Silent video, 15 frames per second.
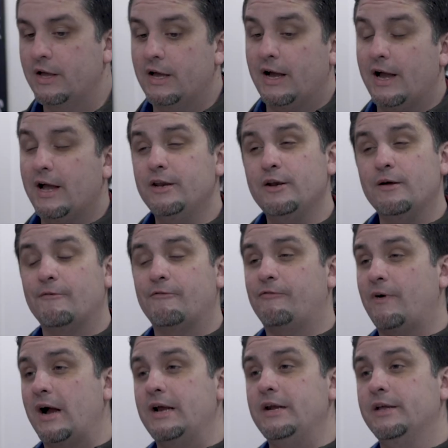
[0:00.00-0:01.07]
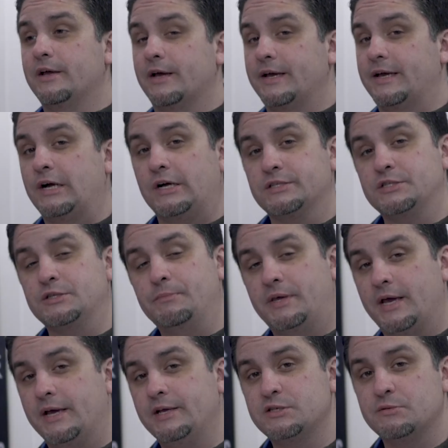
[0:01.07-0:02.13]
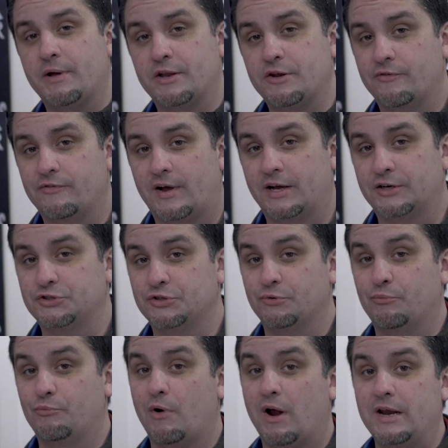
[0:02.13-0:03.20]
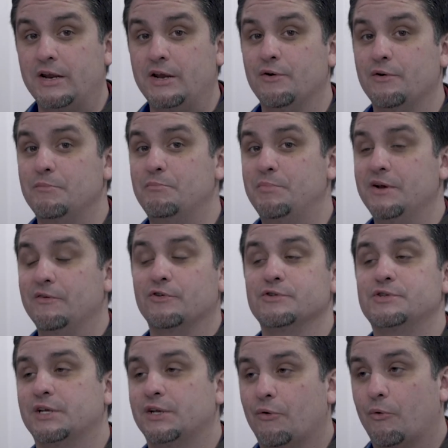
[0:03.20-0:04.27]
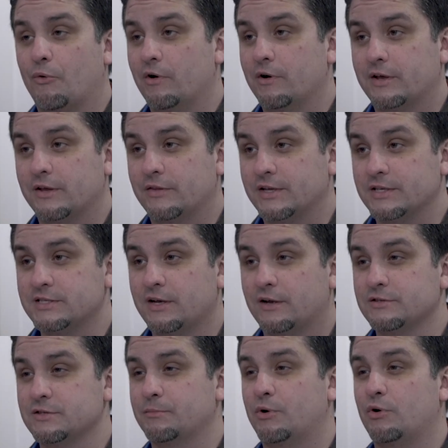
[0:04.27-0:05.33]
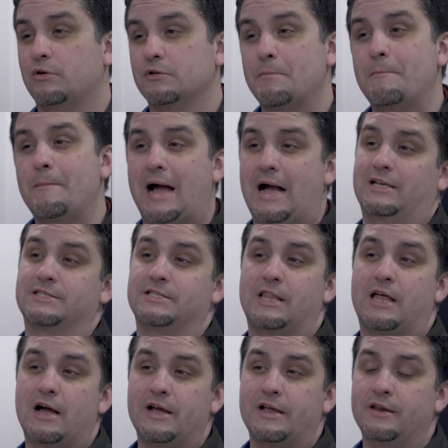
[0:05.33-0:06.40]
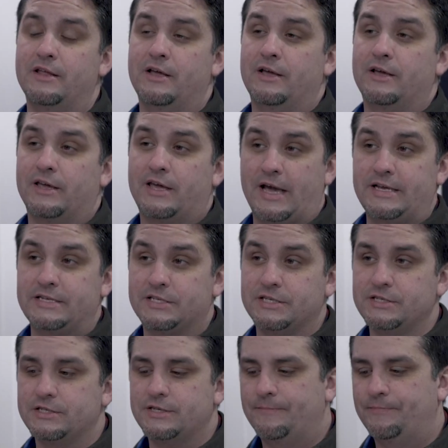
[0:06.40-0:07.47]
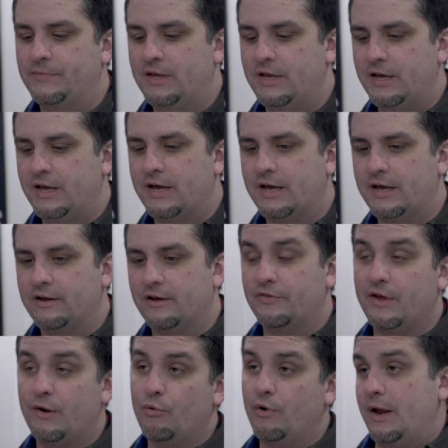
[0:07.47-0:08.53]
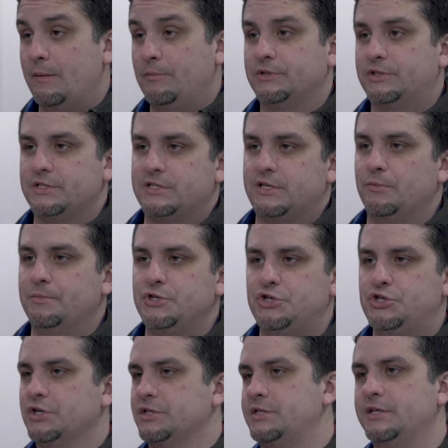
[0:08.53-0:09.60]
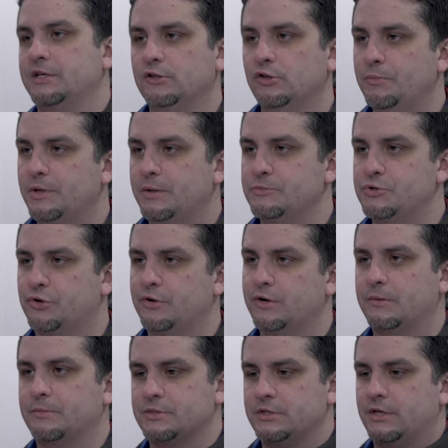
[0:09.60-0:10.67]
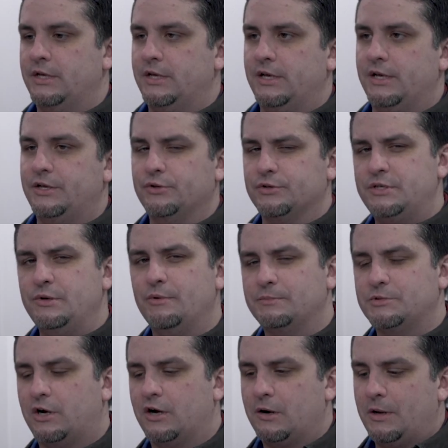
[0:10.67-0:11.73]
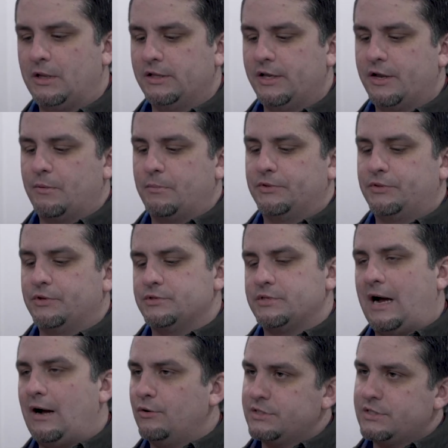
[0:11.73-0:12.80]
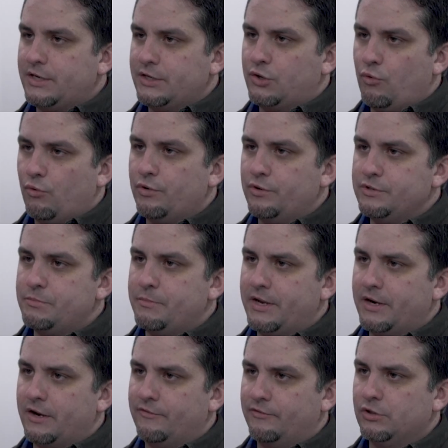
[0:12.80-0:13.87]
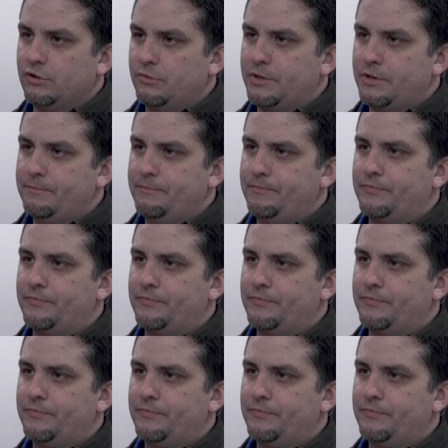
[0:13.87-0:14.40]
I ended up finding a custom case manufacturer right here in Beaverton, Oregon that sells them, called Max Line Cases, and they were able to sell me just the aluminum trims. And you'll see what I'm talking about later, but there's outside corners made out of aluminum,